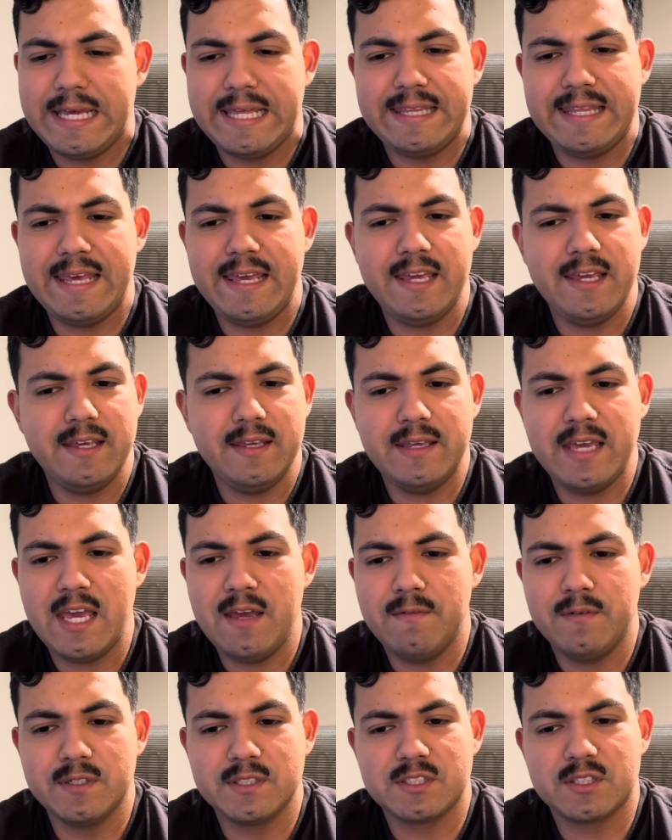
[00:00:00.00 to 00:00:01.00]
They
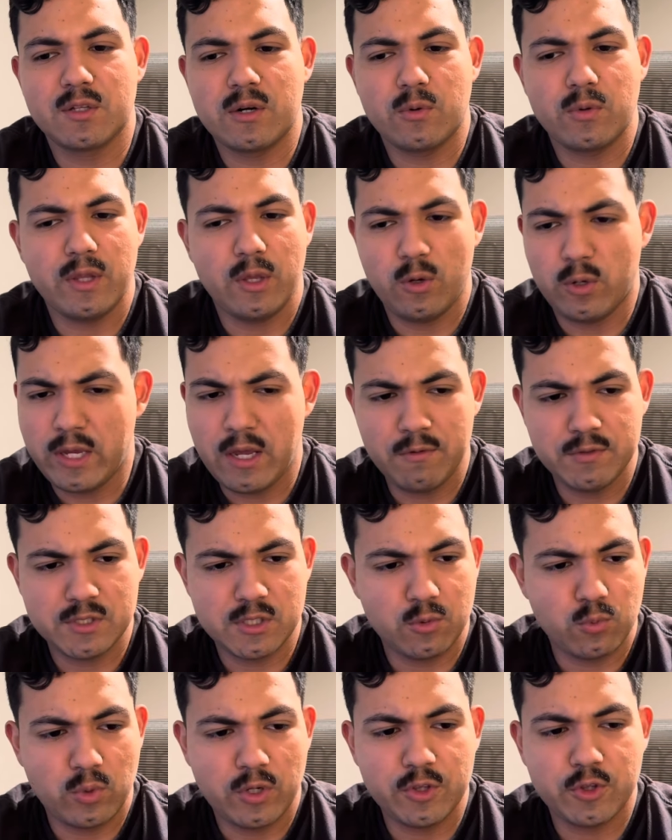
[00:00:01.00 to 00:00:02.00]
gave us a
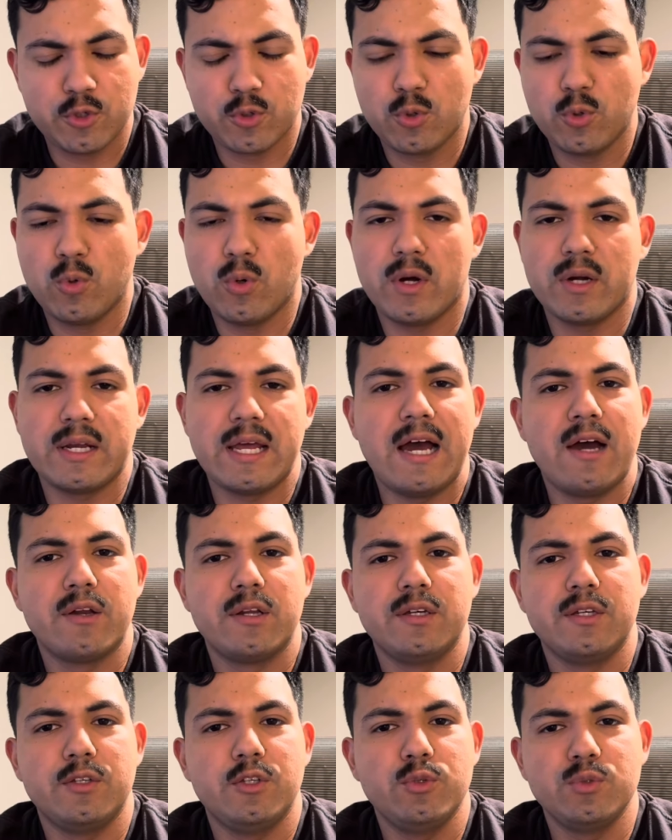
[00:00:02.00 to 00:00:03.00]
run through on how
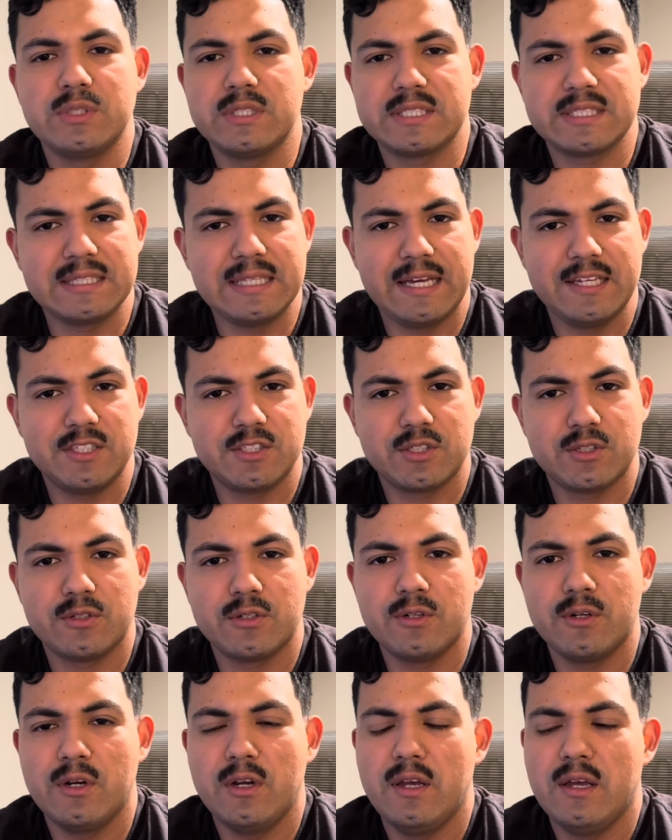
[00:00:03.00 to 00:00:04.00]
to use the
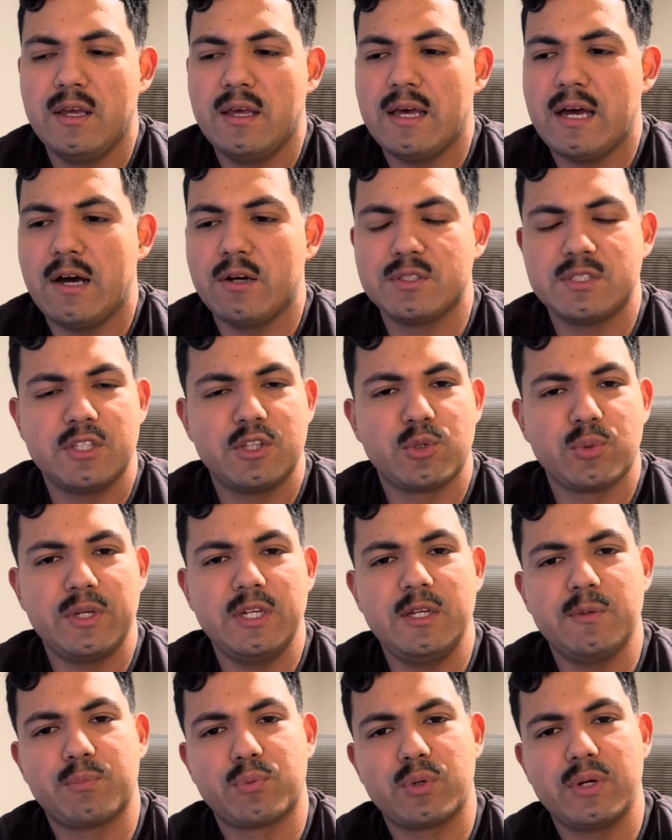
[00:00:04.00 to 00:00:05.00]
slicer, how to
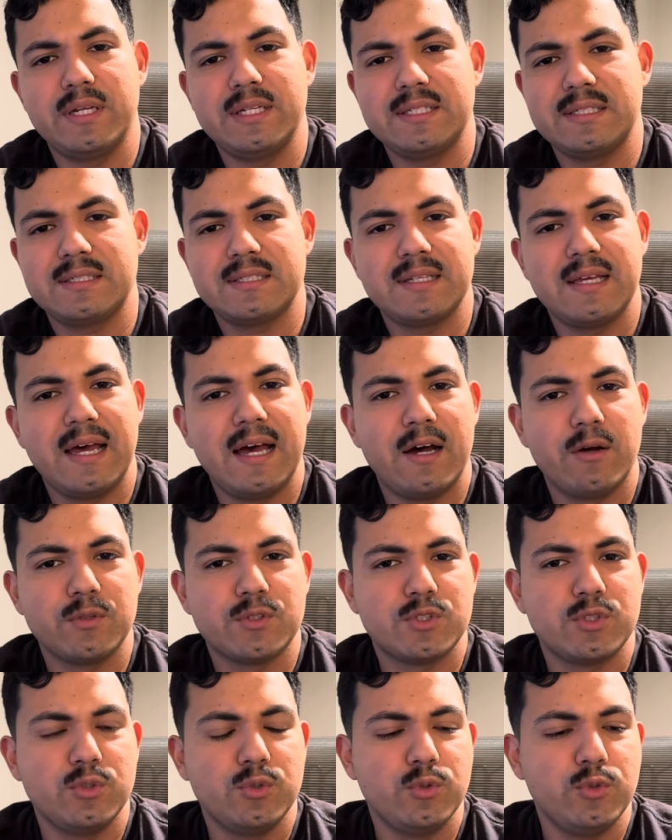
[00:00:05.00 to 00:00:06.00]
3D print, how
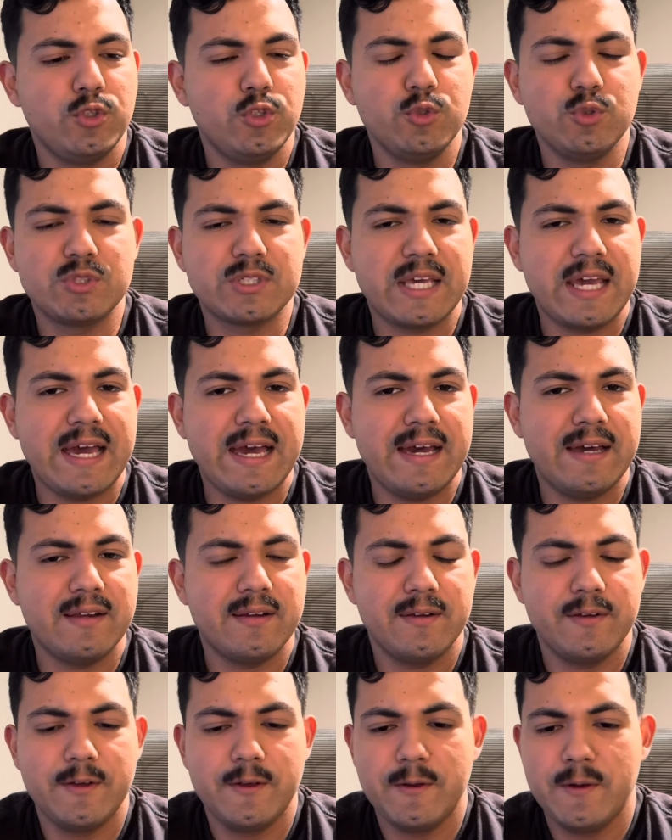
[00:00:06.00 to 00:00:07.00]
to use CAD.
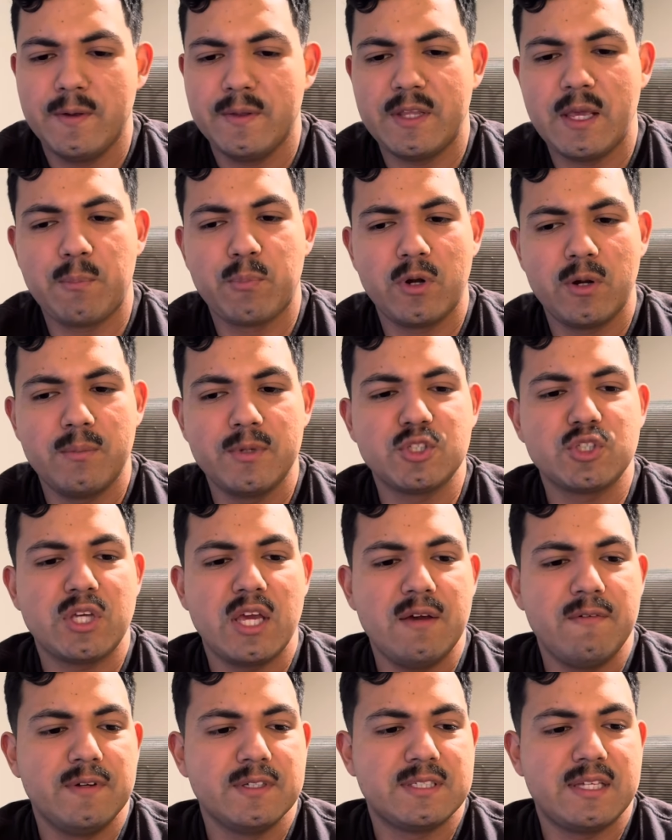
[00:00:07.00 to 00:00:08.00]
They pretty much
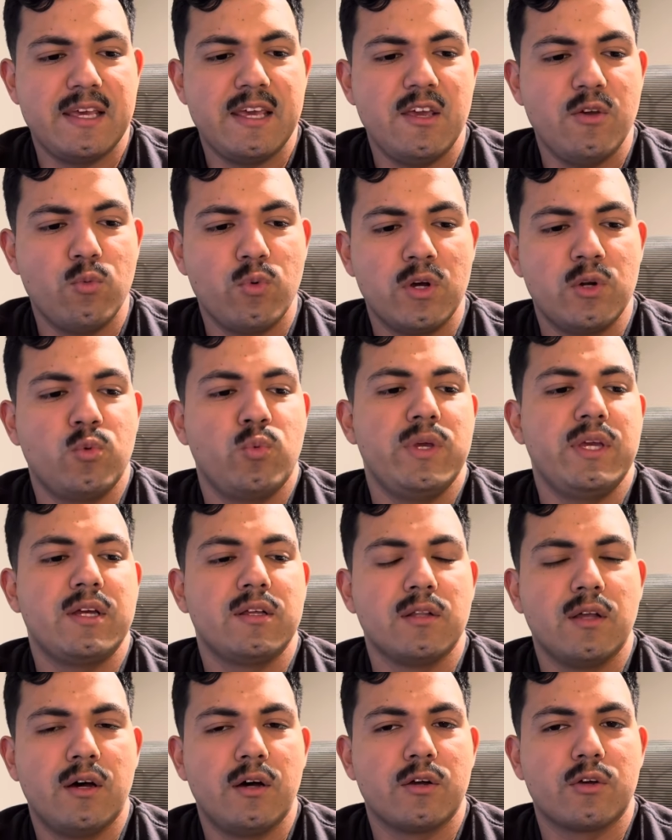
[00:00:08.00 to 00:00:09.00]
gave us a 1 week
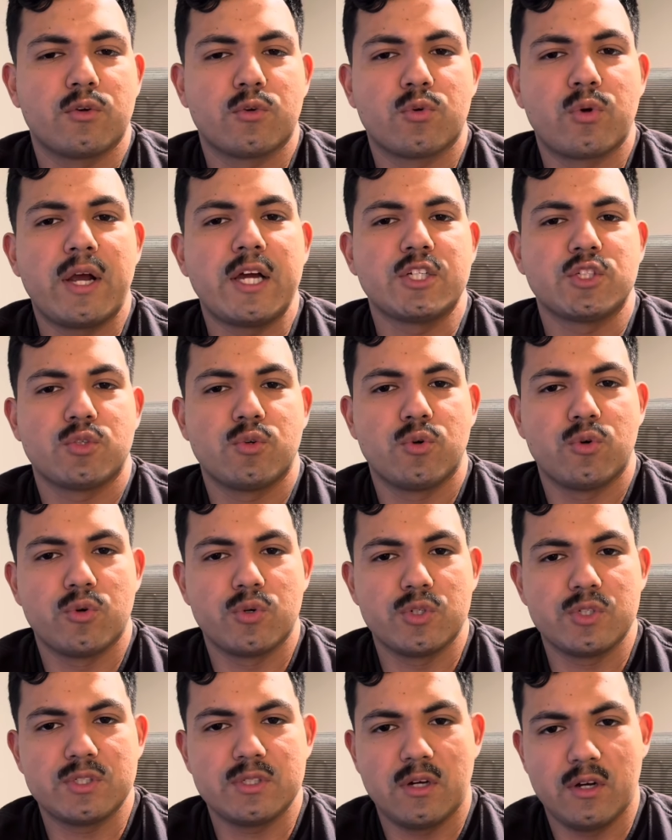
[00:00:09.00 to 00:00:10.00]
long crash
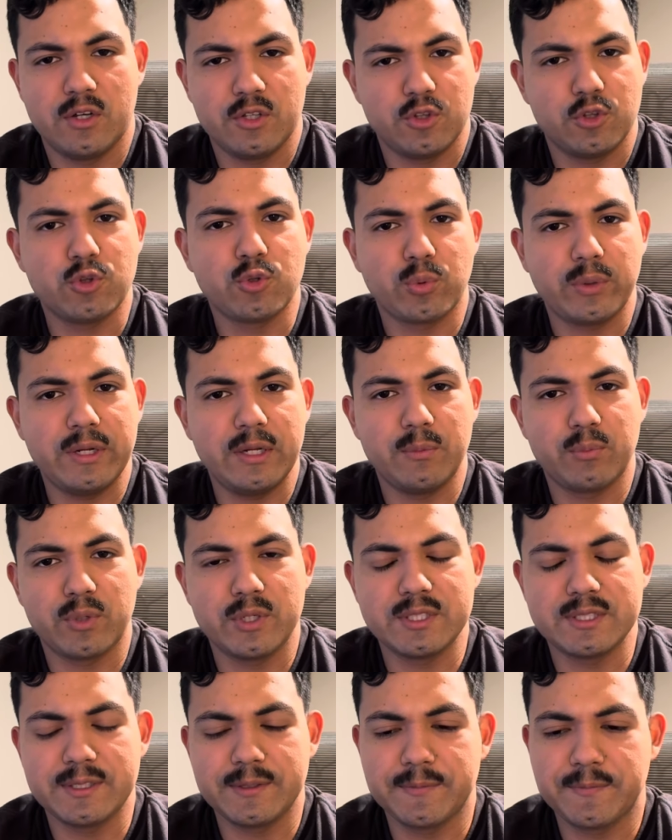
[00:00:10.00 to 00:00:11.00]
course on 3D
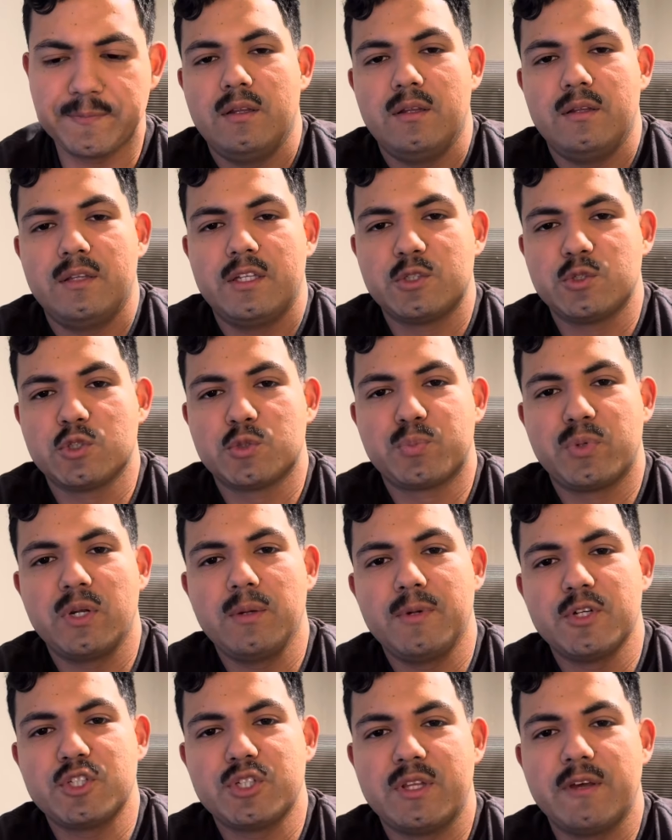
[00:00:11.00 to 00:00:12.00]
printing. This was pretty
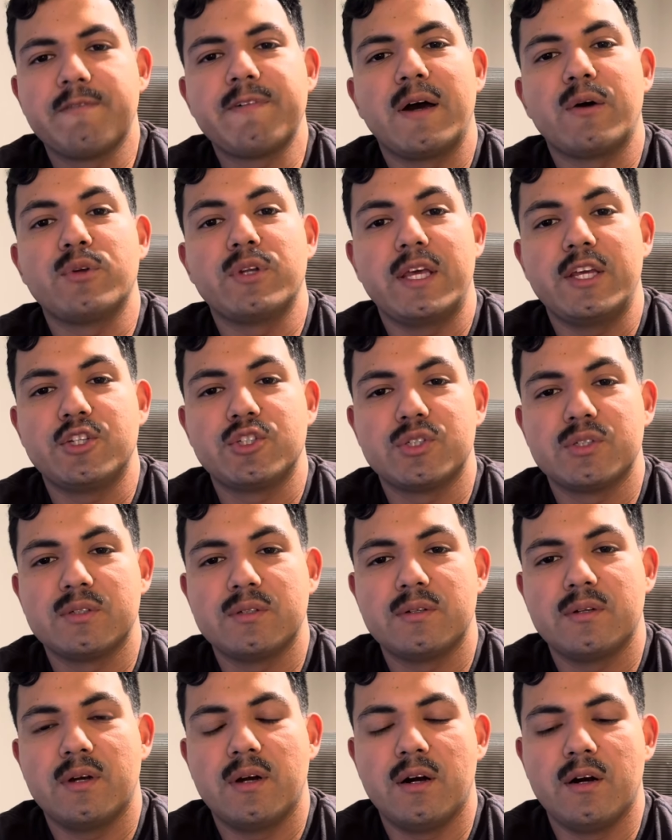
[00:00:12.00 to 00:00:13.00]
much the
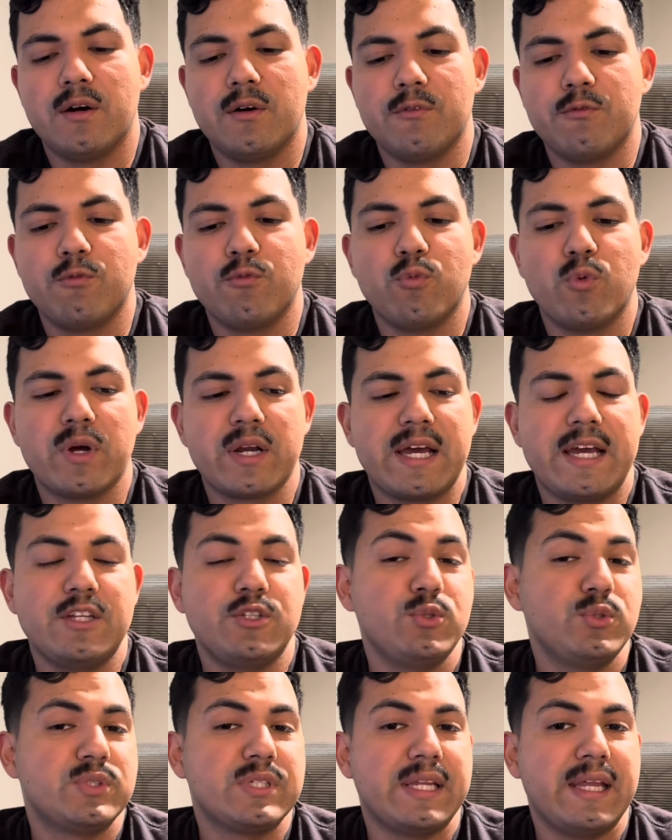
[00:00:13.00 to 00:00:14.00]
foundation of what I
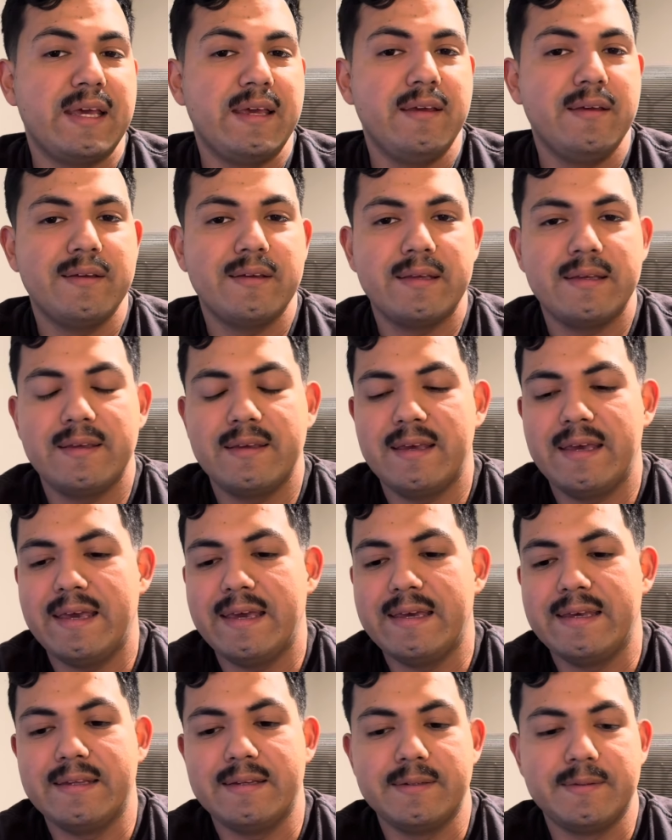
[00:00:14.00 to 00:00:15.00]
do today
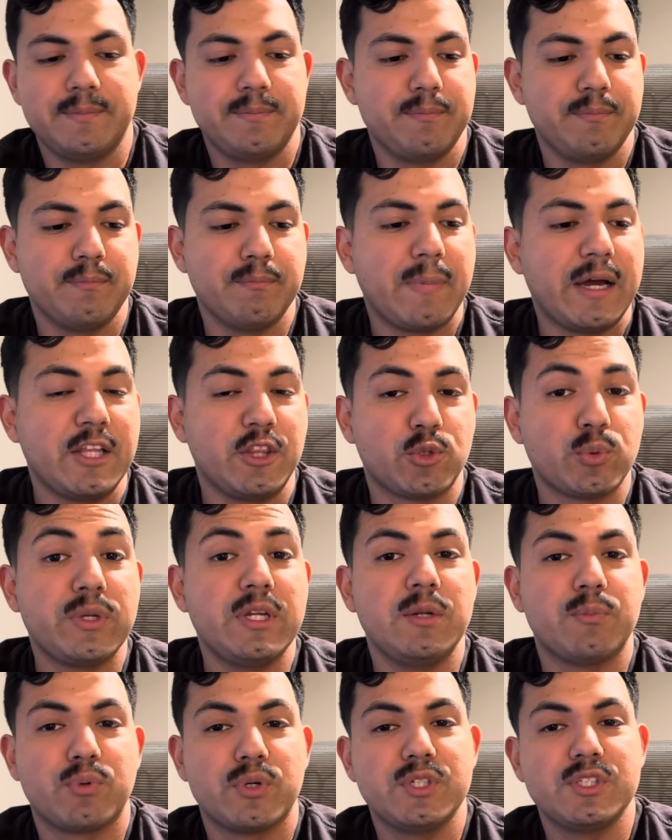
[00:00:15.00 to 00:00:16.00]
and my 3D
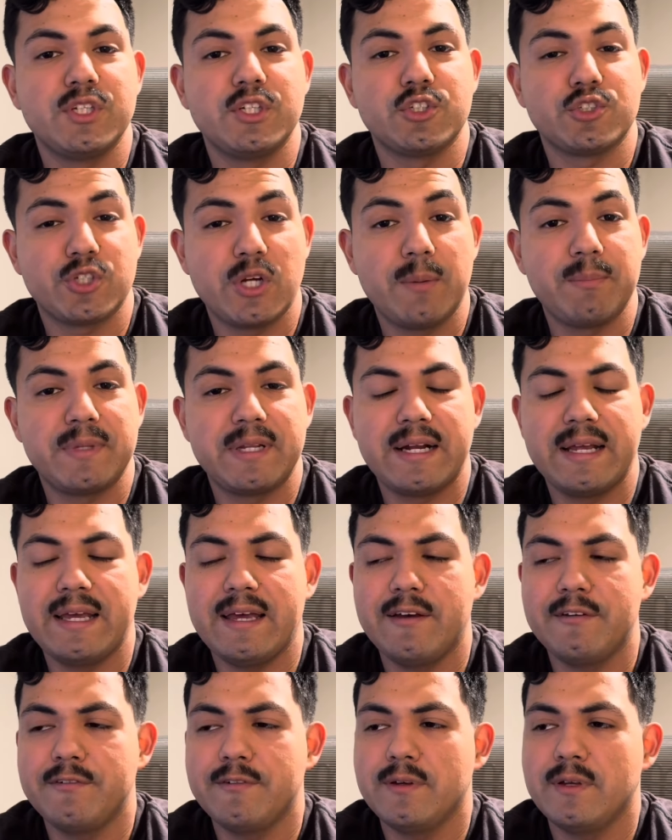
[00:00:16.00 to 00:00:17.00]
printing shop that I
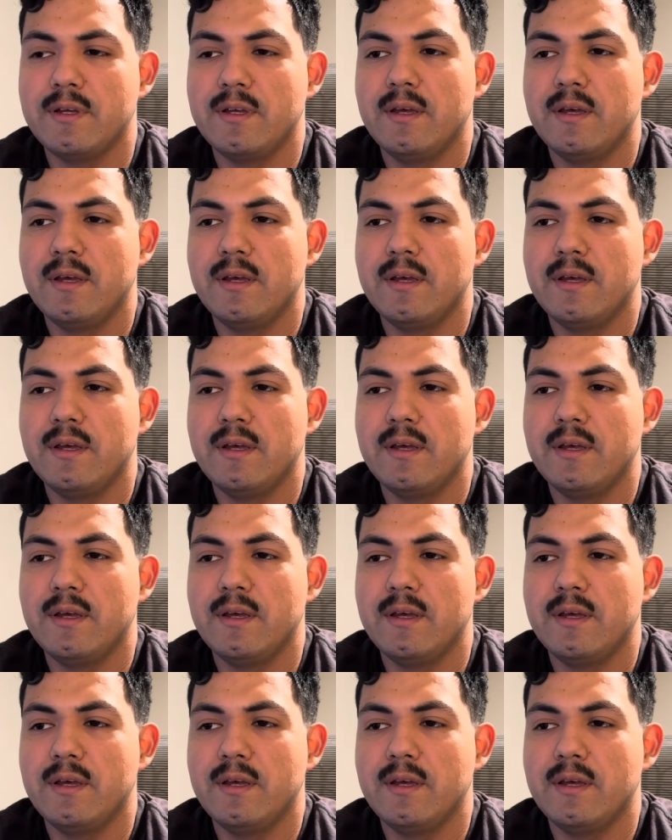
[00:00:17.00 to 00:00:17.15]
have.